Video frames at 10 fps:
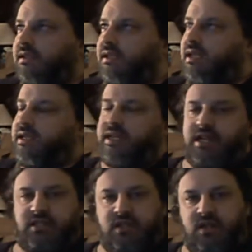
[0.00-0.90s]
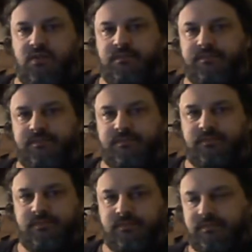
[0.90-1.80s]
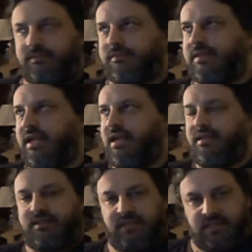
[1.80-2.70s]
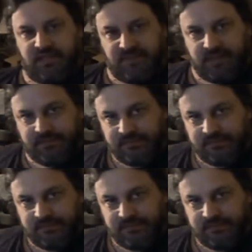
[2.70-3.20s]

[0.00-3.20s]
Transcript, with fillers: I'll let you guys go, and I'll see you in a bit.